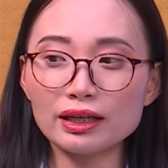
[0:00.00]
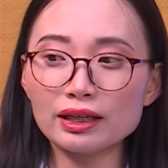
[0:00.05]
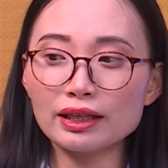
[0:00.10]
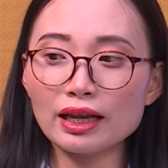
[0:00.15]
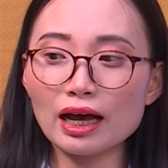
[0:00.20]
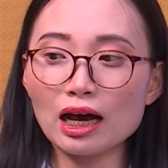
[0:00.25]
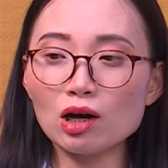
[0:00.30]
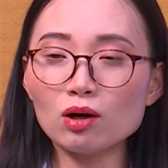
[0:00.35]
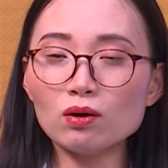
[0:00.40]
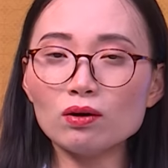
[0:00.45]

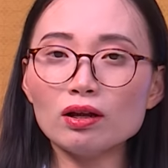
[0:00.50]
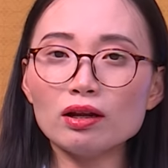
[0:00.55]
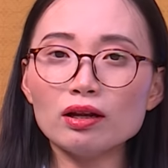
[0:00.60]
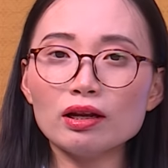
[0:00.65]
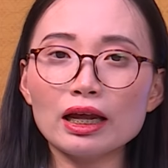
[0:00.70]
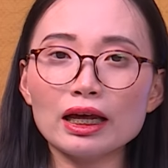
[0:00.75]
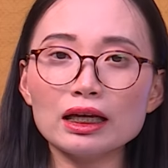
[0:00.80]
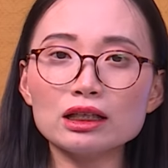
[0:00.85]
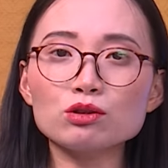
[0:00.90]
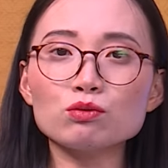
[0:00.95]
Now
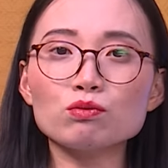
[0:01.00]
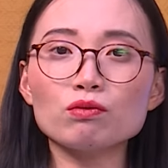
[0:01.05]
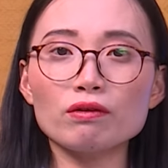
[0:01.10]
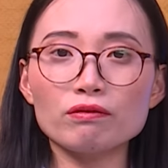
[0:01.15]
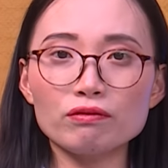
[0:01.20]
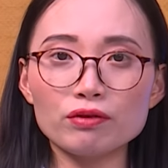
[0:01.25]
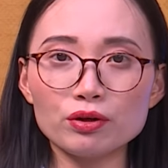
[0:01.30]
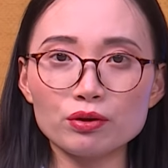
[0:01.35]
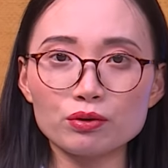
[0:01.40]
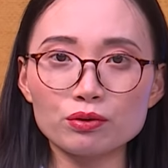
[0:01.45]
let's
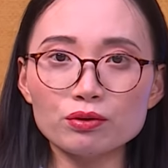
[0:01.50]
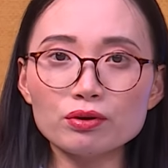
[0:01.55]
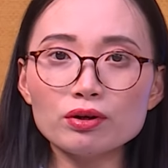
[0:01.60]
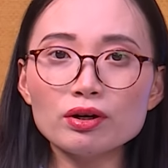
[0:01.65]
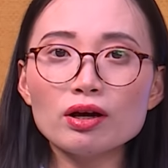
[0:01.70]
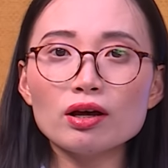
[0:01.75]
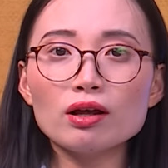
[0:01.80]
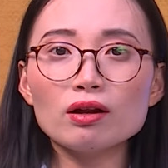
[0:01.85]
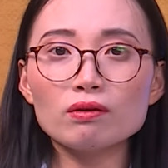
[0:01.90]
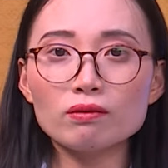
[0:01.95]
review.
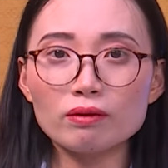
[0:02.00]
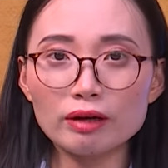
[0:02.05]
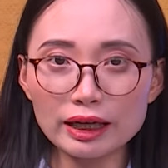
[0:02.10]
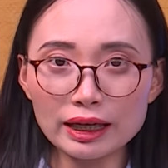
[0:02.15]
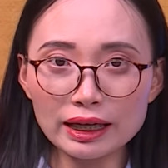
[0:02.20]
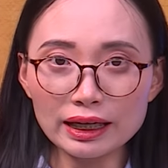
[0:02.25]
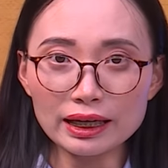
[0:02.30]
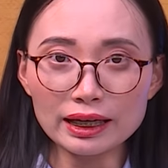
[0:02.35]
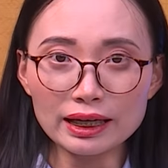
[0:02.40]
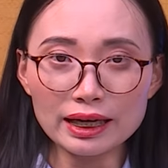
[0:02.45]
Read
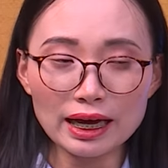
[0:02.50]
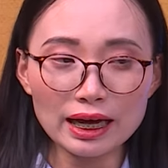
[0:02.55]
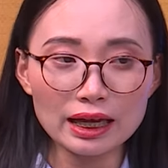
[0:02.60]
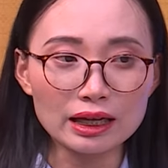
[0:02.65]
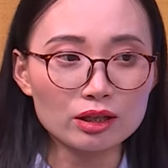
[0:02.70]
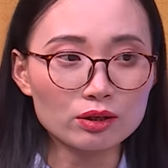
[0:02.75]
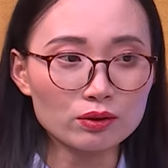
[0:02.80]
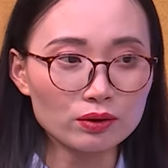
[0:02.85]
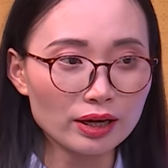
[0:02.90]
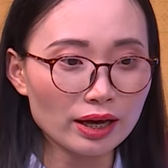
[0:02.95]
it
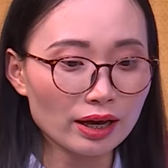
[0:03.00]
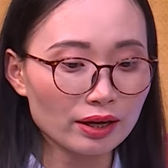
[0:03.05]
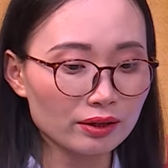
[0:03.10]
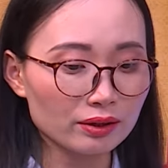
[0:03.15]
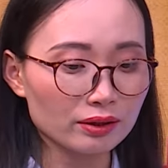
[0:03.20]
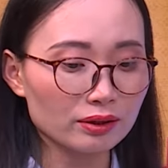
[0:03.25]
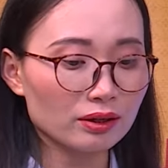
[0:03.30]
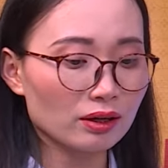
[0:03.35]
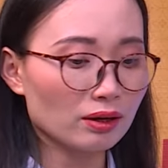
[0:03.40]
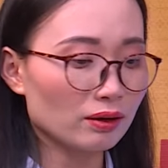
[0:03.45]
again
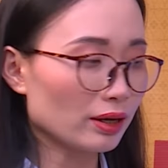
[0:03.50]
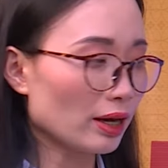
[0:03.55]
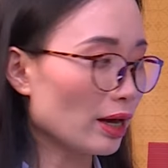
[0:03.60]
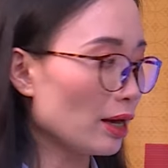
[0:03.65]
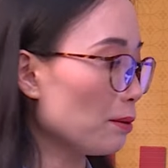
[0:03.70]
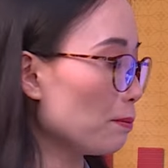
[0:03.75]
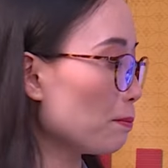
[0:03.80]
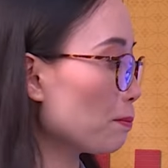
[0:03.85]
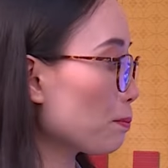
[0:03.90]
together. Okay?